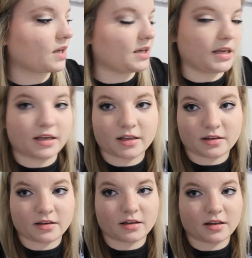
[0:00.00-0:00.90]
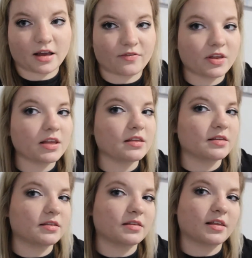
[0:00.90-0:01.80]
and I feel like
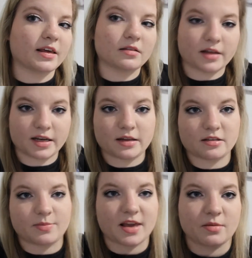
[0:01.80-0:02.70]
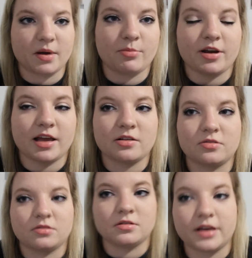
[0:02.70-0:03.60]
this lighting is making my breakouts look